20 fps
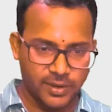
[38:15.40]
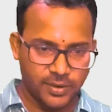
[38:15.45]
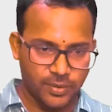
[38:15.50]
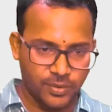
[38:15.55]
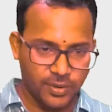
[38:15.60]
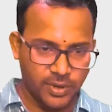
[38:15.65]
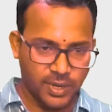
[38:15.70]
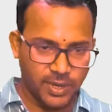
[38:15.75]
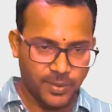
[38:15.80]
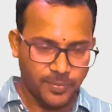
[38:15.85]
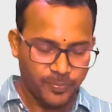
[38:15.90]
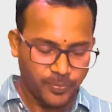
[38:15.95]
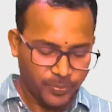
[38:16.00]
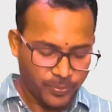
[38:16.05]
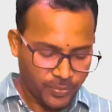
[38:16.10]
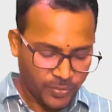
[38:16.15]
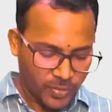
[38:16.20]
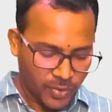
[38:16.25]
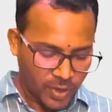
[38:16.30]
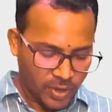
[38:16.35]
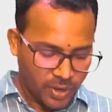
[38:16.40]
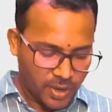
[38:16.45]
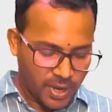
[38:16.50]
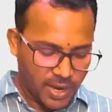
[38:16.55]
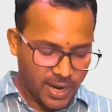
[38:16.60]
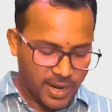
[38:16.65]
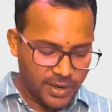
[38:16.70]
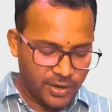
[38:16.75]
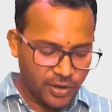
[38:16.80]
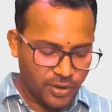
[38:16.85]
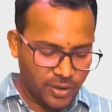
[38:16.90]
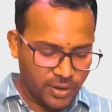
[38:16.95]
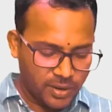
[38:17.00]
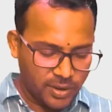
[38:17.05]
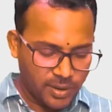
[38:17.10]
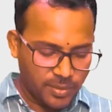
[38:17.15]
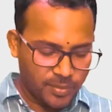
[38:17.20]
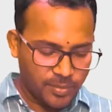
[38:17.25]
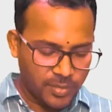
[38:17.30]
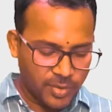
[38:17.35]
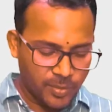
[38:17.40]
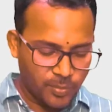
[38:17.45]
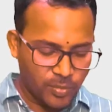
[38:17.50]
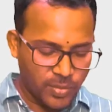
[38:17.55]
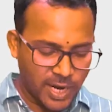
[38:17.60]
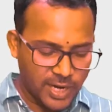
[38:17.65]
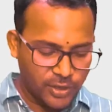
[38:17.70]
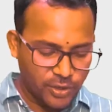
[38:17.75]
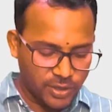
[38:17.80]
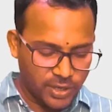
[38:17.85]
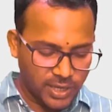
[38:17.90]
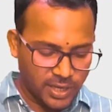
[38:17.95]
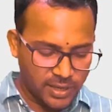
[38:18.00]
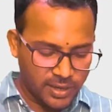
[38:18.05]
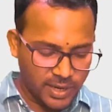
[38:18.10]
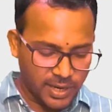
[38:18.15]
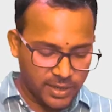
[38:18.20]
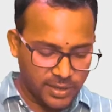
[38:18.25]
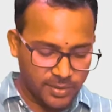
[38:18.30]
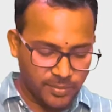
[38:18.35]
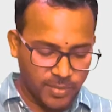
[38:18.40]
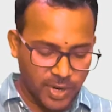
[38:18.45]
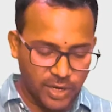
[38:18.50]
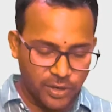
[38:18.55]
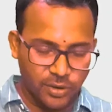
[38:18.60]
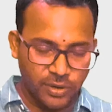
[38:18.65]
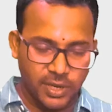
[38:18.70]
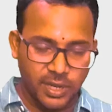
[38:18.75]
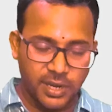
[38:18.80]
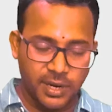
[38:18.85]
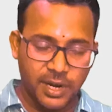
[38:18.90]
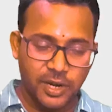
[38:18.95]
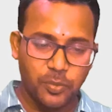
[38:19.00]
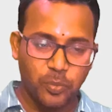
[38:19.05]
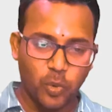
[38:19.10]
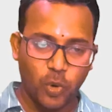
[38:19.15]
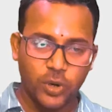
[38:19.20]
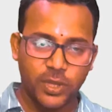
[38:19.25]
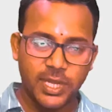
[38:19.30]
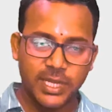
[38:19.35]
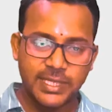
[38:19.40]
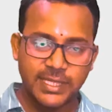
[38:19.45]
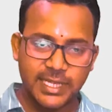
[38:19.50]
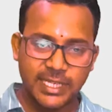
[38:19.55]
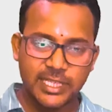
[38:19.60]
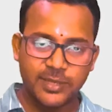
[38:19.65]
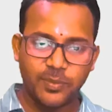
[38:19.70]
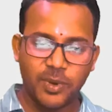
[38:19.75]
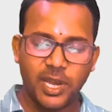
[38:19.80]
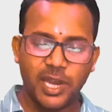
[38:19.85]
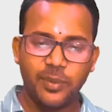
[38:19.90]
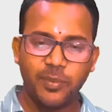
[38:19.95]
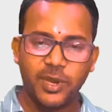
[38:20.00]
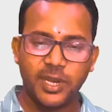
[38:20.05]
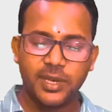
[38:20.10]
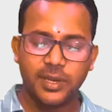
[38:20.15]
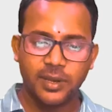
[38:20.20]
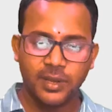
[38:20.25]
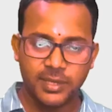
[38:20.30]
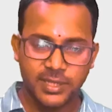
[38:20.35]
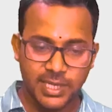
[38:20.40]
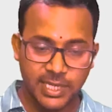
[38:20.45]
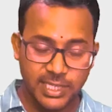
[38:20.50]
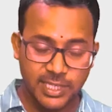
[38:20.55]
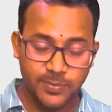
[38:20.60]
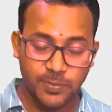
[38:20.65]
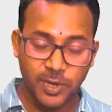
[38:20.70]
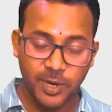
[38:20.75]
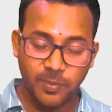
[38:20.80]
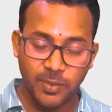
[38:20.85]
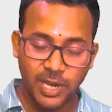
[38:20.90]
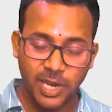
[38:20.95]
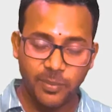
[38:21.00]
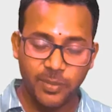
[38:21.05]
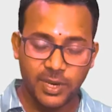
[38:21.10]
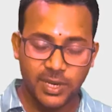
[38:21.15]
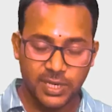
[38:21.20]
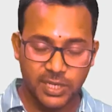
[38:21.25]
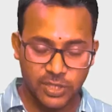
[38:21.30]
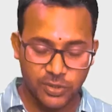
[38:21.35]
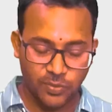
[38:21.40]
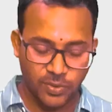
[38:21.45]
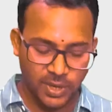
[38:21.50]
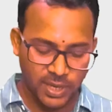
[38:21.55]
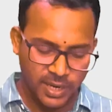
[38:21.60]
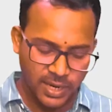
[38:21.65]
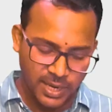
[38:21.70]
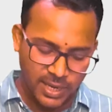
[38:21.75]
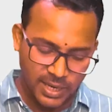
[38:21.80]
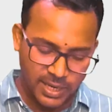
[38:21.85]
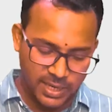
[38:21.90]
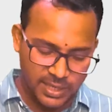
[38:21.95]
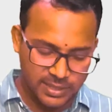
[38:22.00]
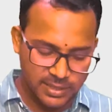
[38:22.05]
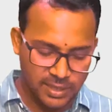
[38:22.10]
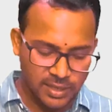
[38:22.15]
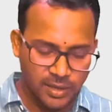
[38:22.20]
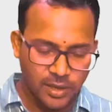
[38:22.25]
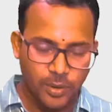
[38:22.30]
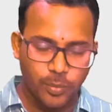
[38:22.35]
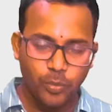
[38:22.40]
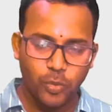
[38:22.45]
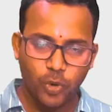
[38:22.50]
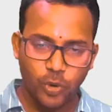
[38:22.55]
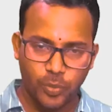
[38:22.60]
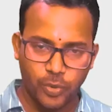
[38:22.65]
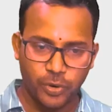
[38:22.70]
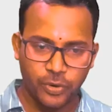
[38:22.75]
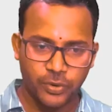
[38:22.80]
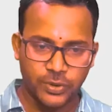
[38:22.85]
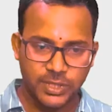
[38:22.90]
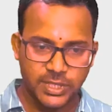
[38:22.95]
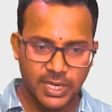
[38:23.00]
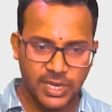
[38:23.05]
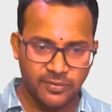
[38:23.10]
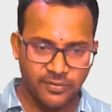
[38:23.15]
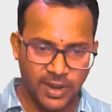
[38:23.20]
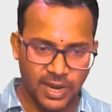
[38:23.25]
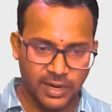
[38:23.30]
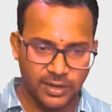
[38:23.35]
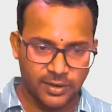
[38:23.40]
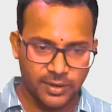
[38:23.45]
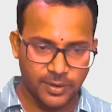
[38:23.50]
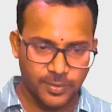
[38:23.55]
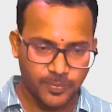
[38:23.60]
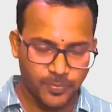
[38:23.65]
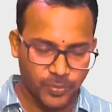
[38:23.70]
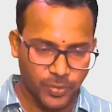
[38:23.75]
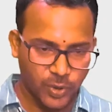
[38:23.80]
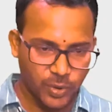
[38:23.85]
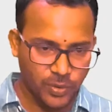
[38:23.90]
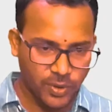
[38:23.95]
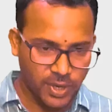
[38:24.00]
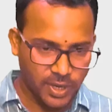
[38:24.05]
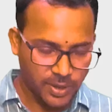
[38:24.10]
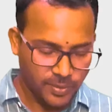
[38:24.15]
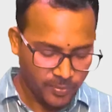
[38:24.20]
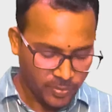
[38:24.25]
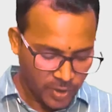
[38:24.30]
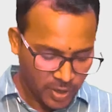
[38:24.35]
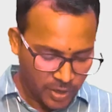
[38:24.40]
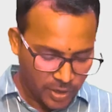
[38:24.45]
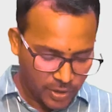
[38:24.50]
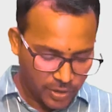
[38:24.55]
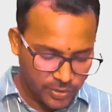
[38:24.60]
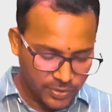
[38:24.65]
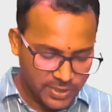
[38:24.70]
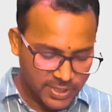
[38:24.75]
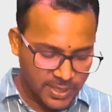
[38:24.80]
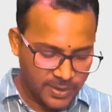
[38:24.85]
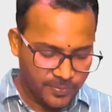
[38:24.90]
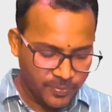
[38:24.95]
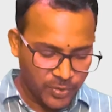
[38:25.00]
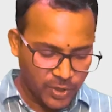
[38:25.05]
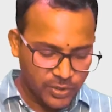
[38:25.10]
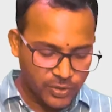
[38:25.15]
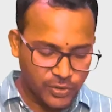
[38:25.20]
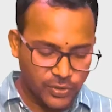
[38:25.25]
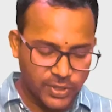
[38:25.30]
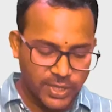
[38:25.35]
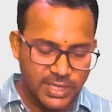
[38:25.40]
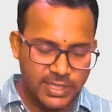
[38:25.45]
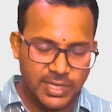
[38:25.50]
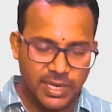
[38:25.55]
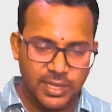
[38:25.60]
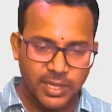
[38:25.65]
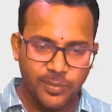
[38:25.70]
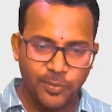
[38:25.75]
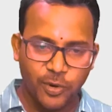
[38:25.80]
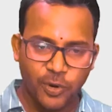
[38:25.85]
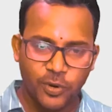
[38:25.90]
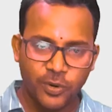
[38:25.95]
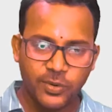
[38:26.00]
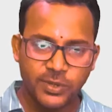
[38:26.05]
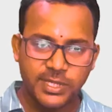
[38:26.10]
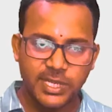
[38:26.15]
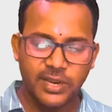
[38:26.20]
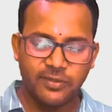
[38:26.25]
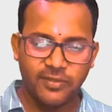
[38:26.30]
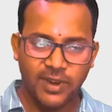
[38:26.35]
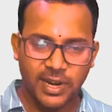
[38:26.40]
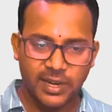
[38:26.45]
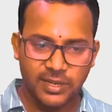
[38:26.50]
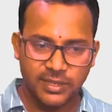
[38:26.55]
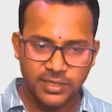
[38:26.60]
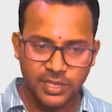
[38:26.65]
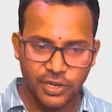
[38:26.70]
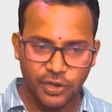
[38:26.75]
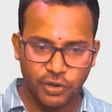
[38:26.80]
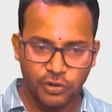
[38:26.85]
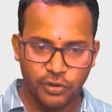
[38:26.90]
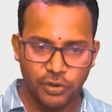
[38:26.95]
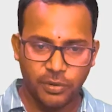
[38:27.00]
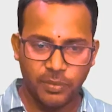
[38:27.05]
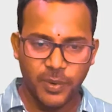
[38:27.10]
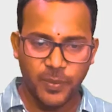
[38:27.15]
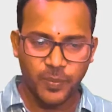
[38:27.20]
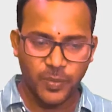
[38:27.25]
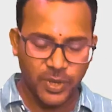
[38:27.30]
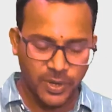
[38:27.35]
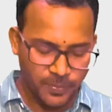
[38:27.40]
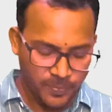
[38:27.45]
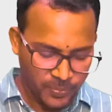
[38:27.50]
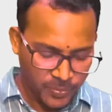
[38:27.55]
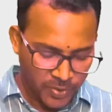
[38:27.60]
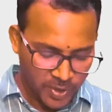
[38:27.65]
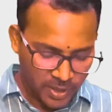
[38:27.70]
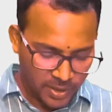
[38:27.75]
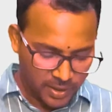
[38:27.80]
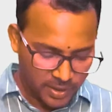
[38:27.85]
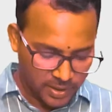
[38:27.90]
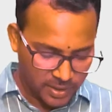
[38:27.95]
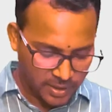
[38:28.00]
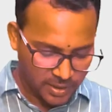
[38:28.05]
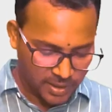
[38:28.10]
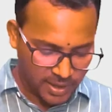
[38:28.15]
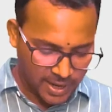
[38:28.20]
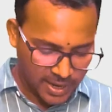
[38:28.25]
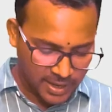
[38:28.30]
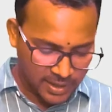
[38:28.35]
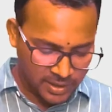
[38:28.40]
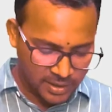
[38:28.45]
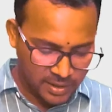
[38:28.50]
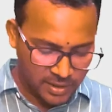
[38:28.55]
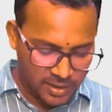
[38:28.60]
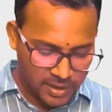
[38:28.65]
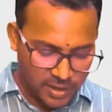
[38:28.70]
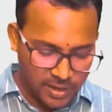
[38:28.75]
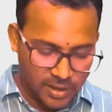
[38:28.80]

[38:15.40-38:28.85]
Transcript: Okay, and your mitotic rate more than 6 per millimeter square is a poor prognostic factor. Okay, you see, so these are the prognostic factors that you have to remember, and